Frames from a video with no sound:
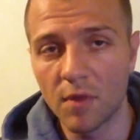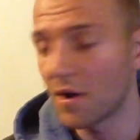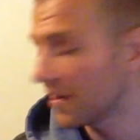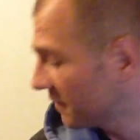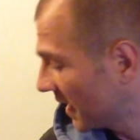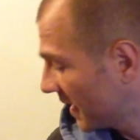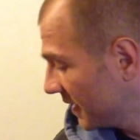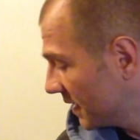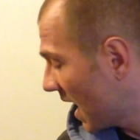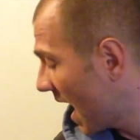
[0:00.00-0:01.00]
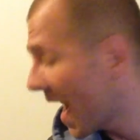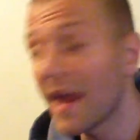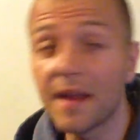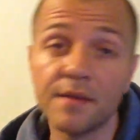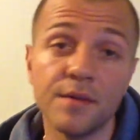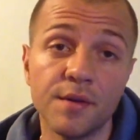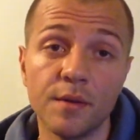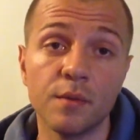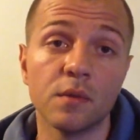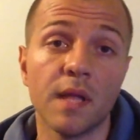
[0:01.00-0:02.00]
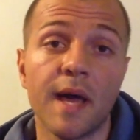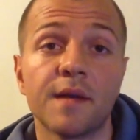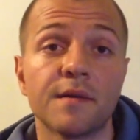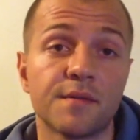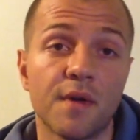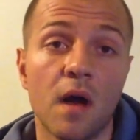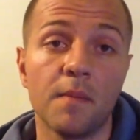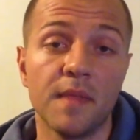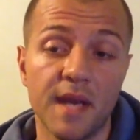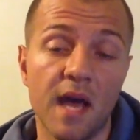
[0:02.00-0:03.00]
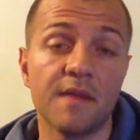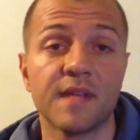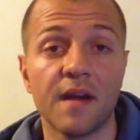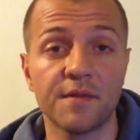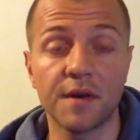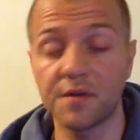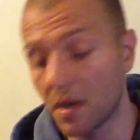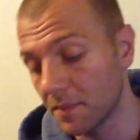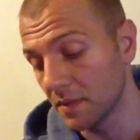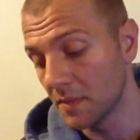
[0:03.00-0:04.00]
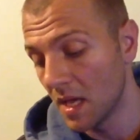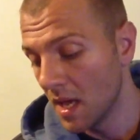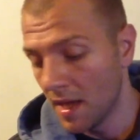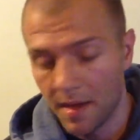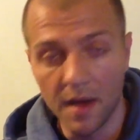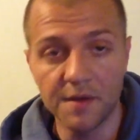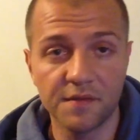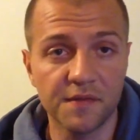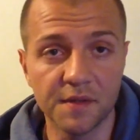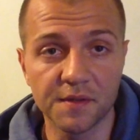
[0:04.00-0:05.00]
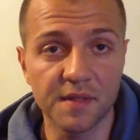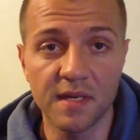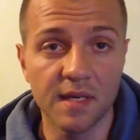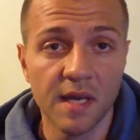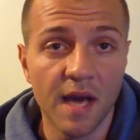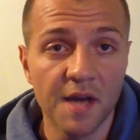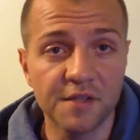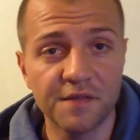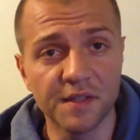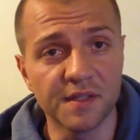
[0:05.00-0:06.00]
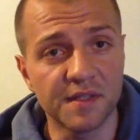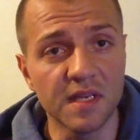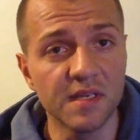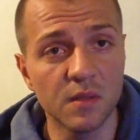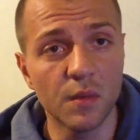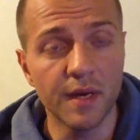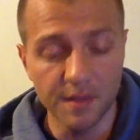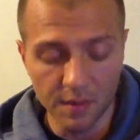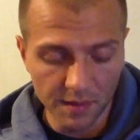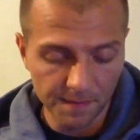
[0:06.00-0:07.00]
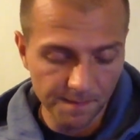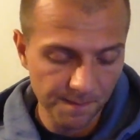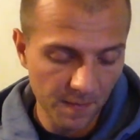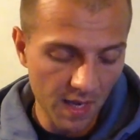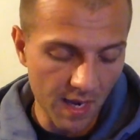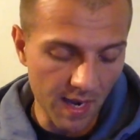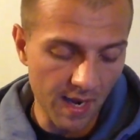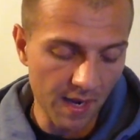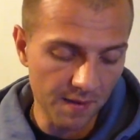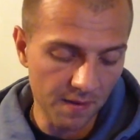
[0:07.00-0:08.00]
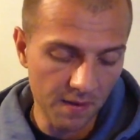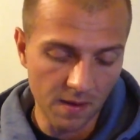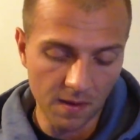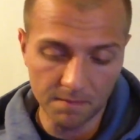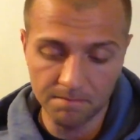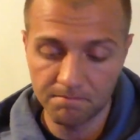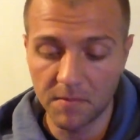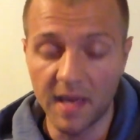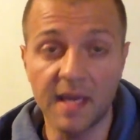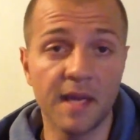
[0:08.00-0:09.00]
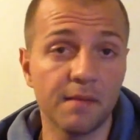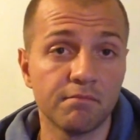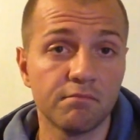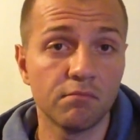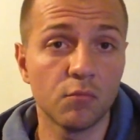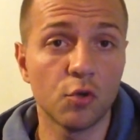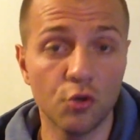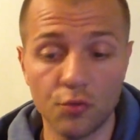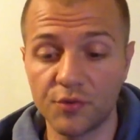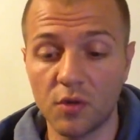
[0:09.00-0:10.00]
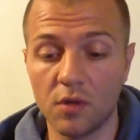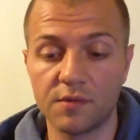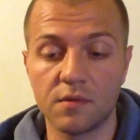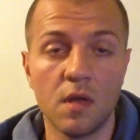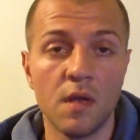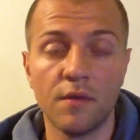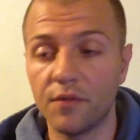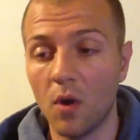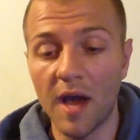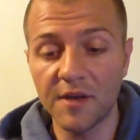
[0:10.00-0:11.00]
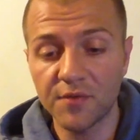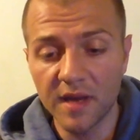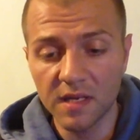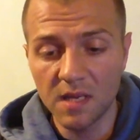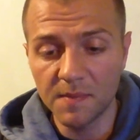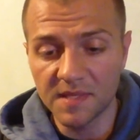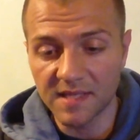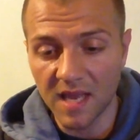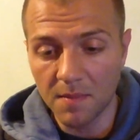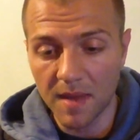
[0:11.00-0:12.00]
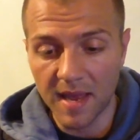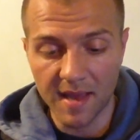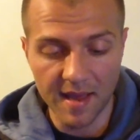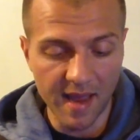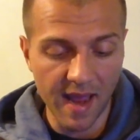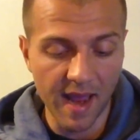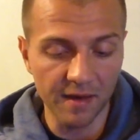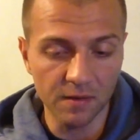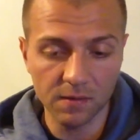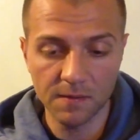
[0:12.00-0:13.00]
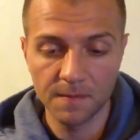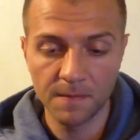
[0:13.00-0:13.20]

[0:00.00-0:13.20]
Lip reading: are divided. I do like to strop the knives after I sharpen them. I just feel it's the easy way to do it, and I get good results. So I try to keep the same angle